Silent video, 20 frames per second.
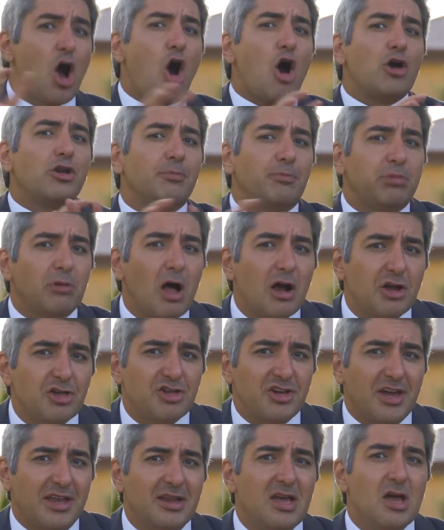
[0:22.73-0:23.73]
on a
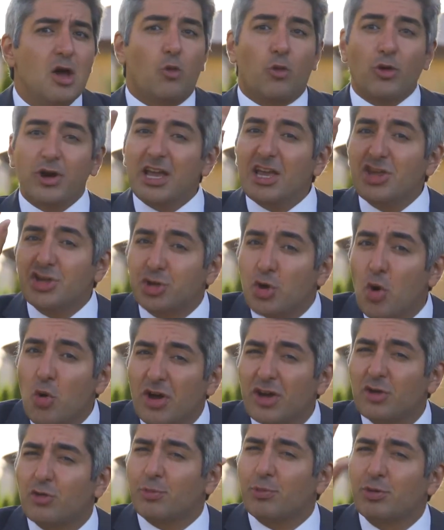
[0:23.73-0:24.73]
blockchain where each
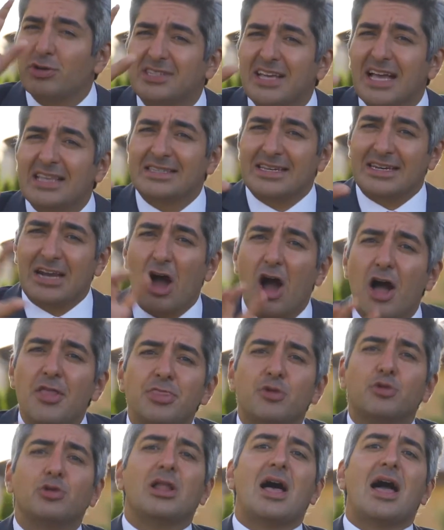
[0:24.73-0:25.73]
token represents an
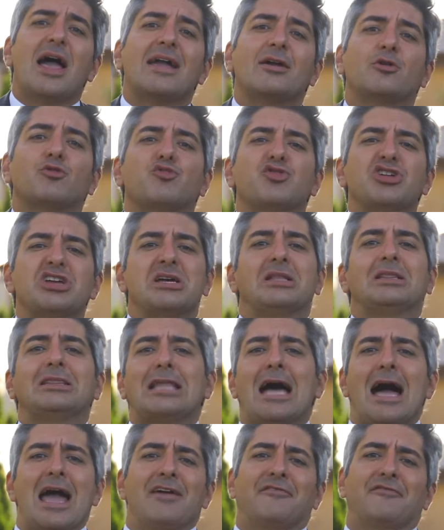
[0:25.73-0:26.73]
underlying
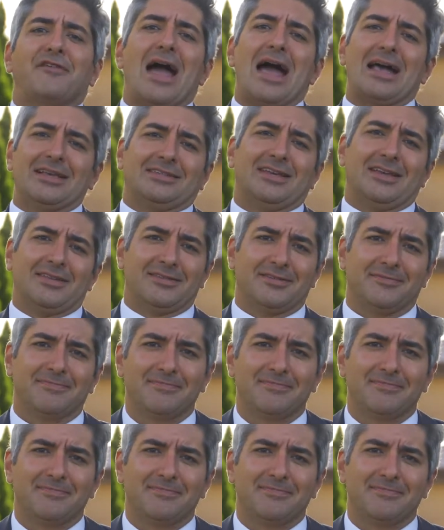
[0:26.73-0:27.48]
real-life asset.